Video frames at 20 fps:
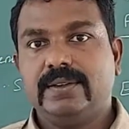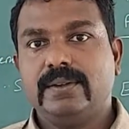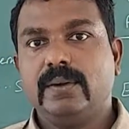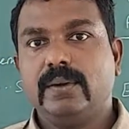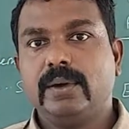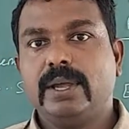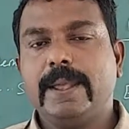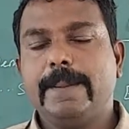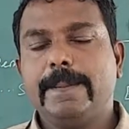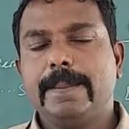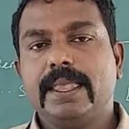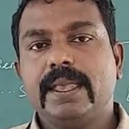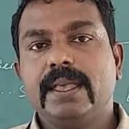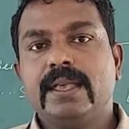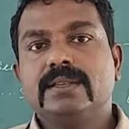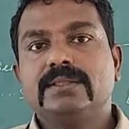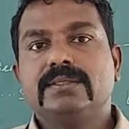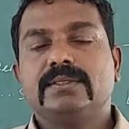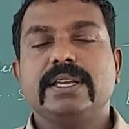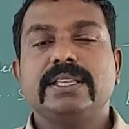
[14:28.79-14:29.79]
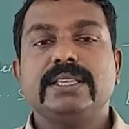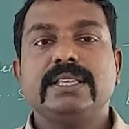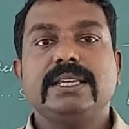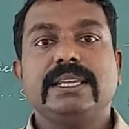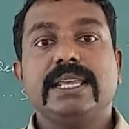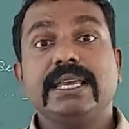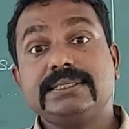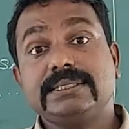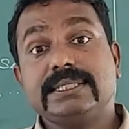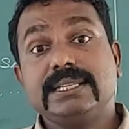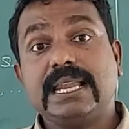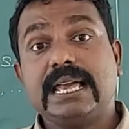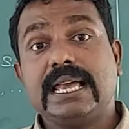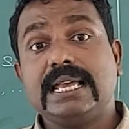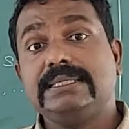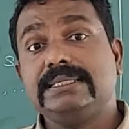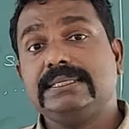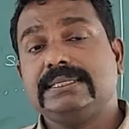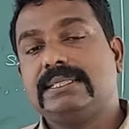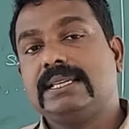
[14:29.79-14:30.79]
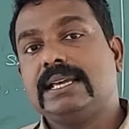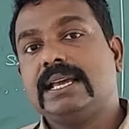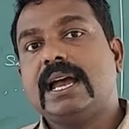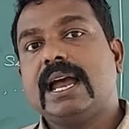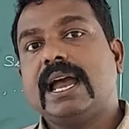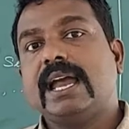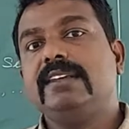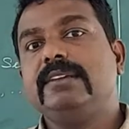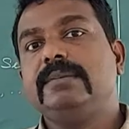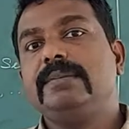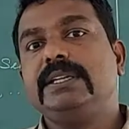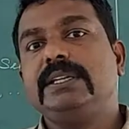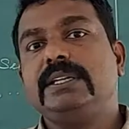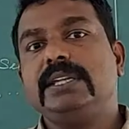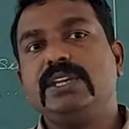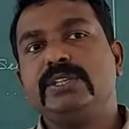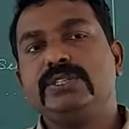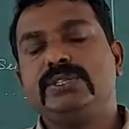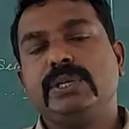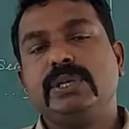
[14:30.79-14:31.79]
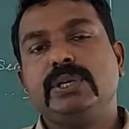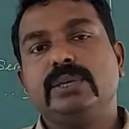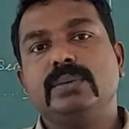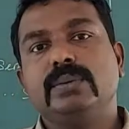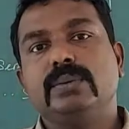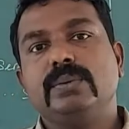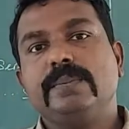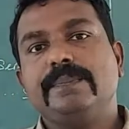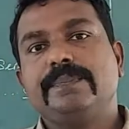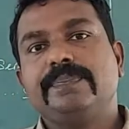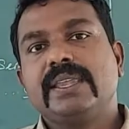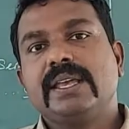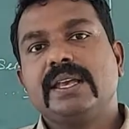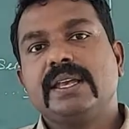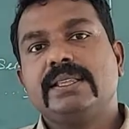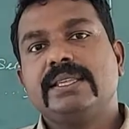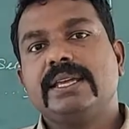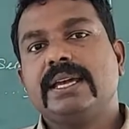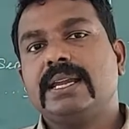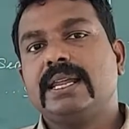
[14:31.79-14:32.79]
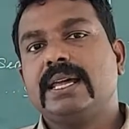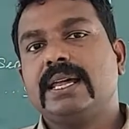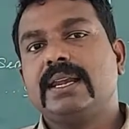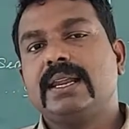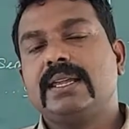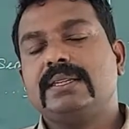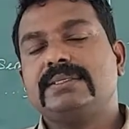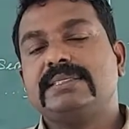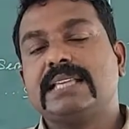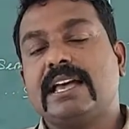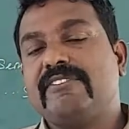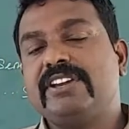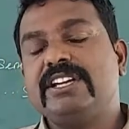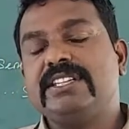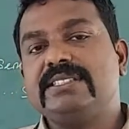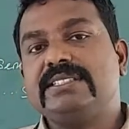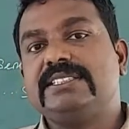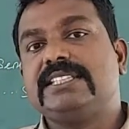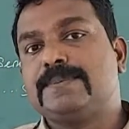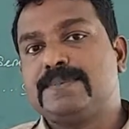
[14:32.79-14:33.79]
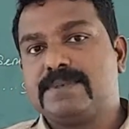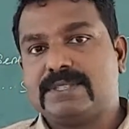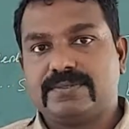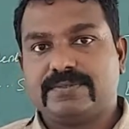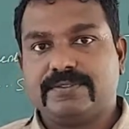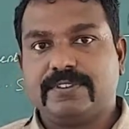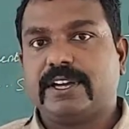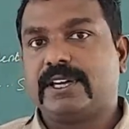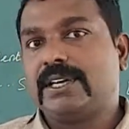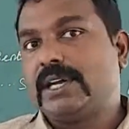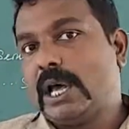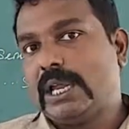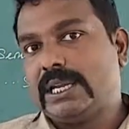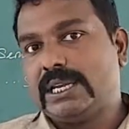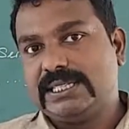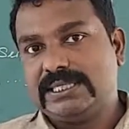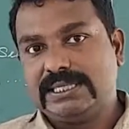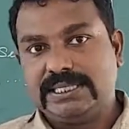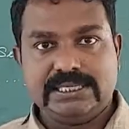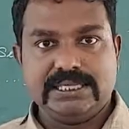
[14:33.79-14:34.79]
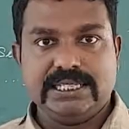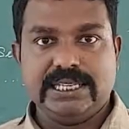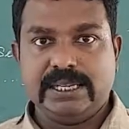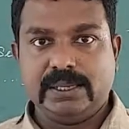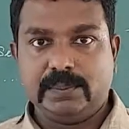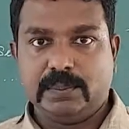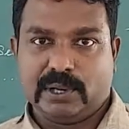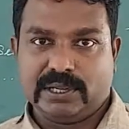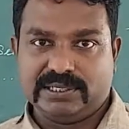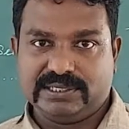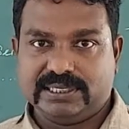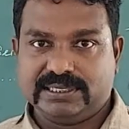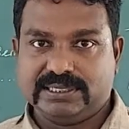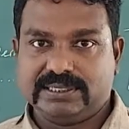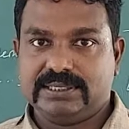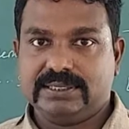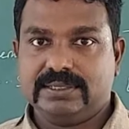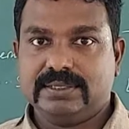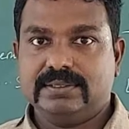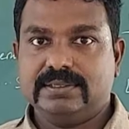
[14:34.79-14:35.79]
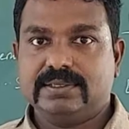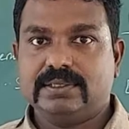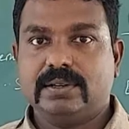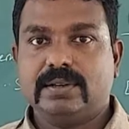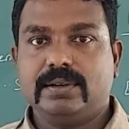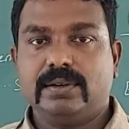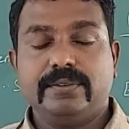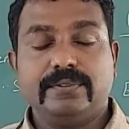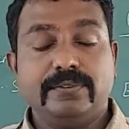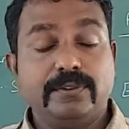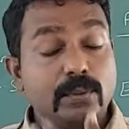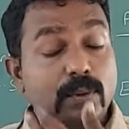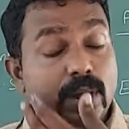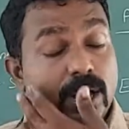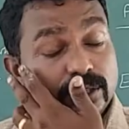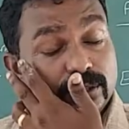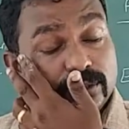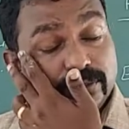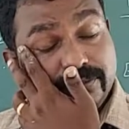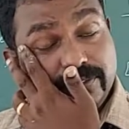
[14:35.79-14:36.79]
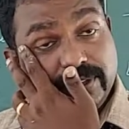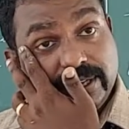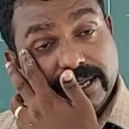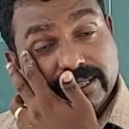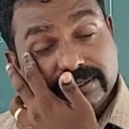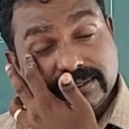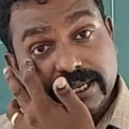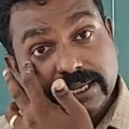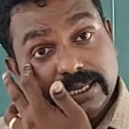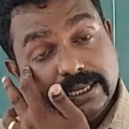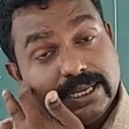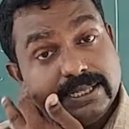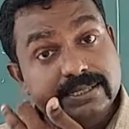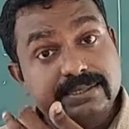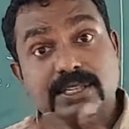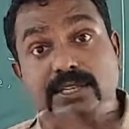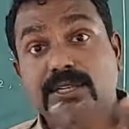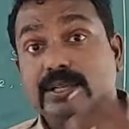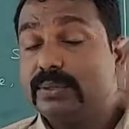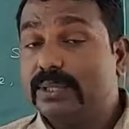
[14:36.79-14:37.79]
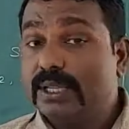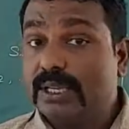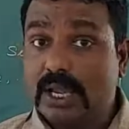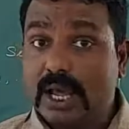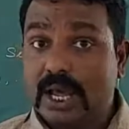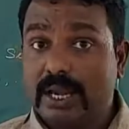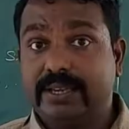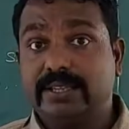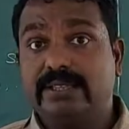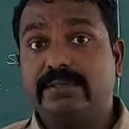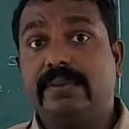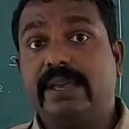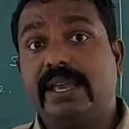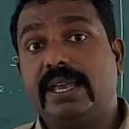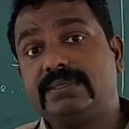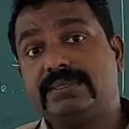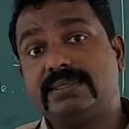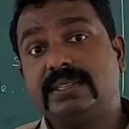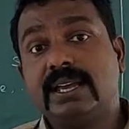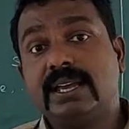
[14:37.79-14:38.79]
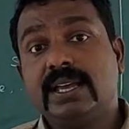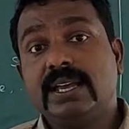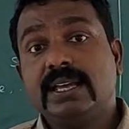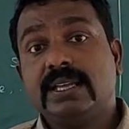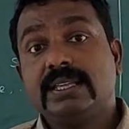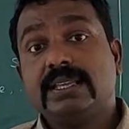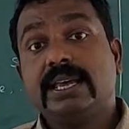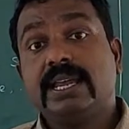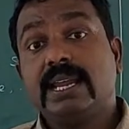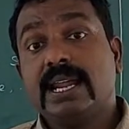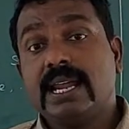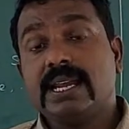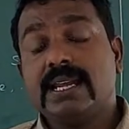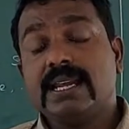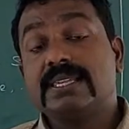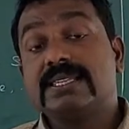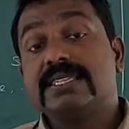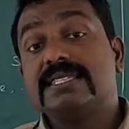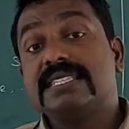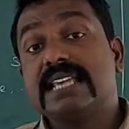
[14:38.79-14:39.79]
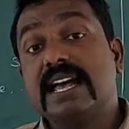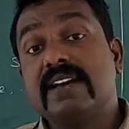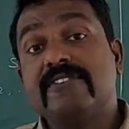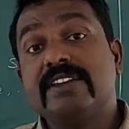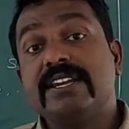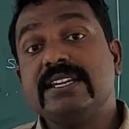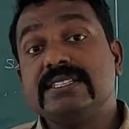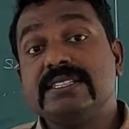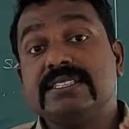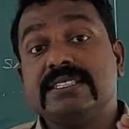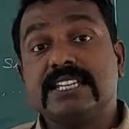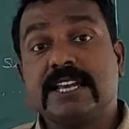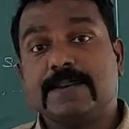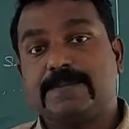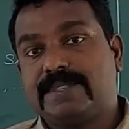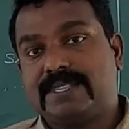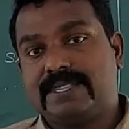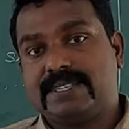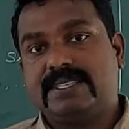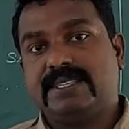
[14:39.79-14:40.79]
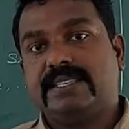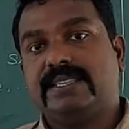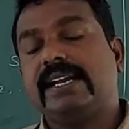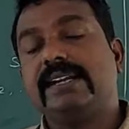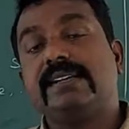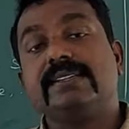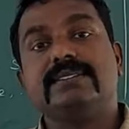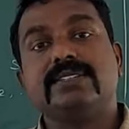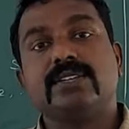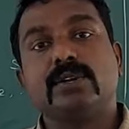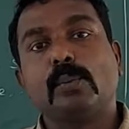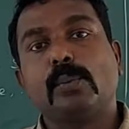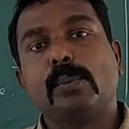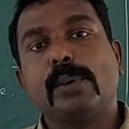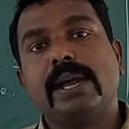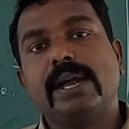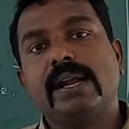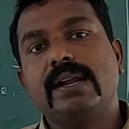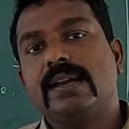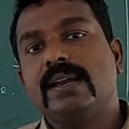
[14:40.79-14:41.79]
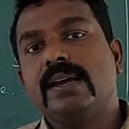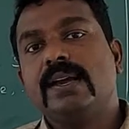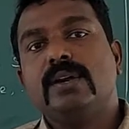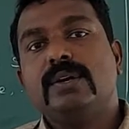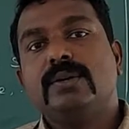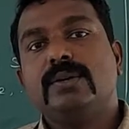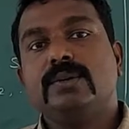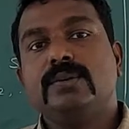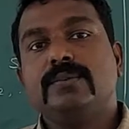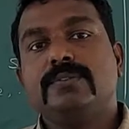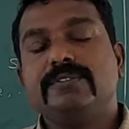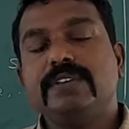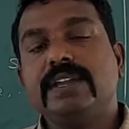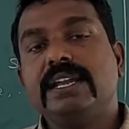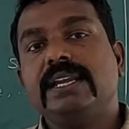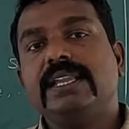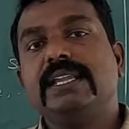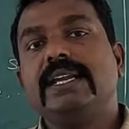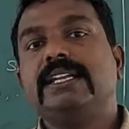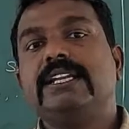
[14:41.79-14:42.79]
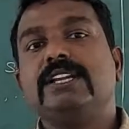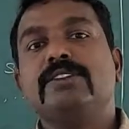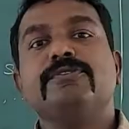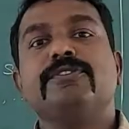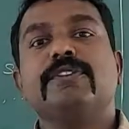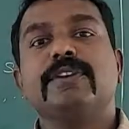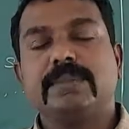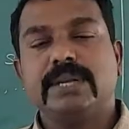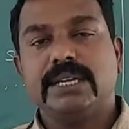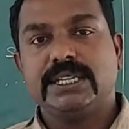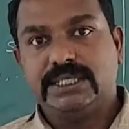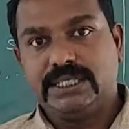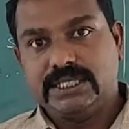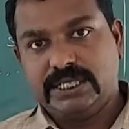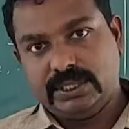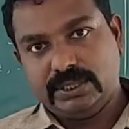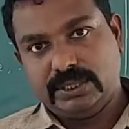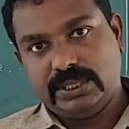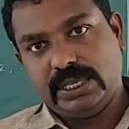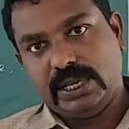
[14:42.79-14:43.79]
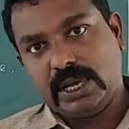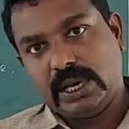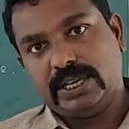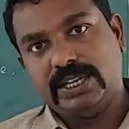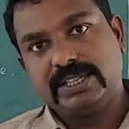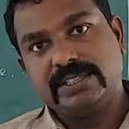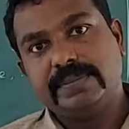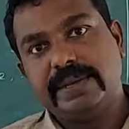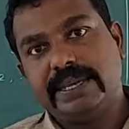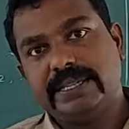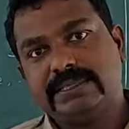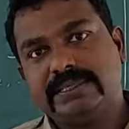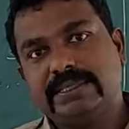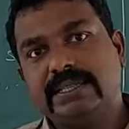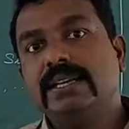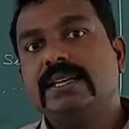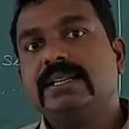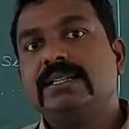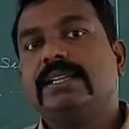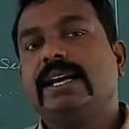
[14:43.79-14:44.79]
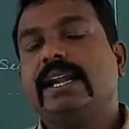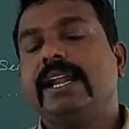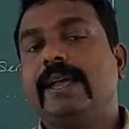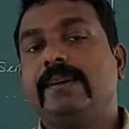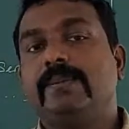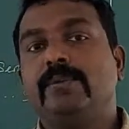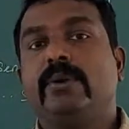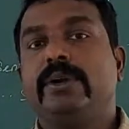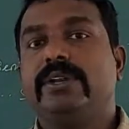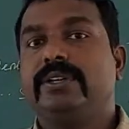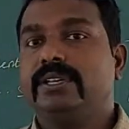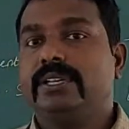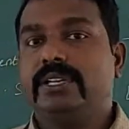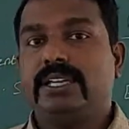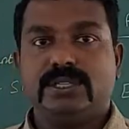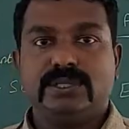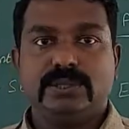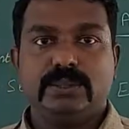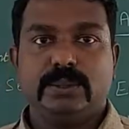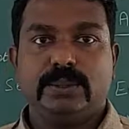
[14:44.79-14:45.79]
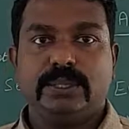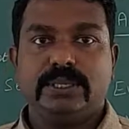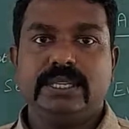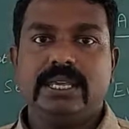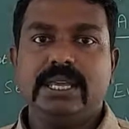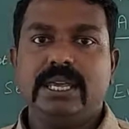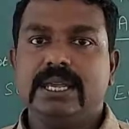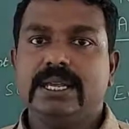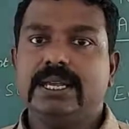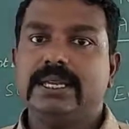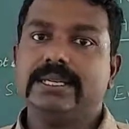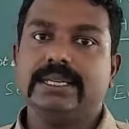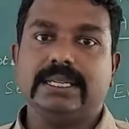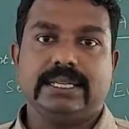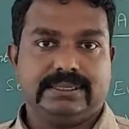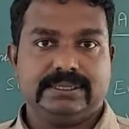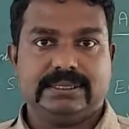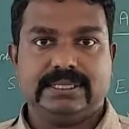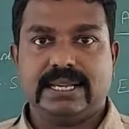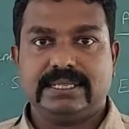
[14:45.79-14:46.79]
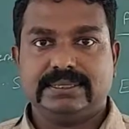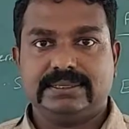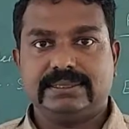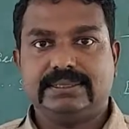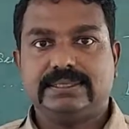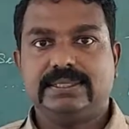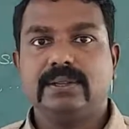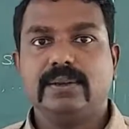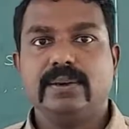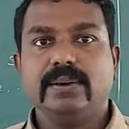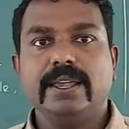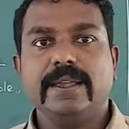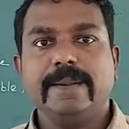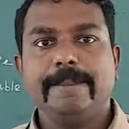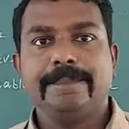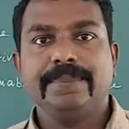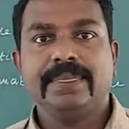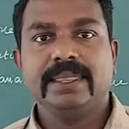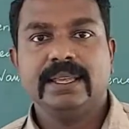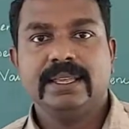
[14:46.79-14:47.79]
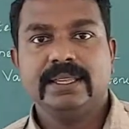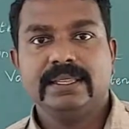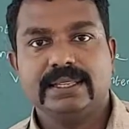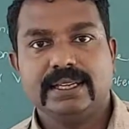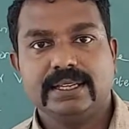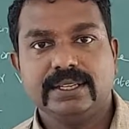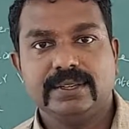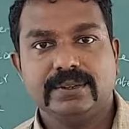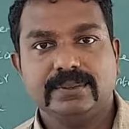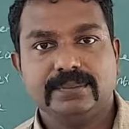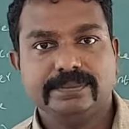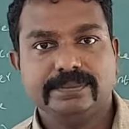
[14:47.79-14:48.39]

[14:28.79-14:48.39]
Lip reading: Okay. So in the next class, I will be teaching you, there are 7 steps for knowledge engineering process. So if you want to feed a sentence into the knowledge base, there are 7 steps that is required to feed that information into the knowledge base, that I am going to teach you in the next class. Okay. Thank you.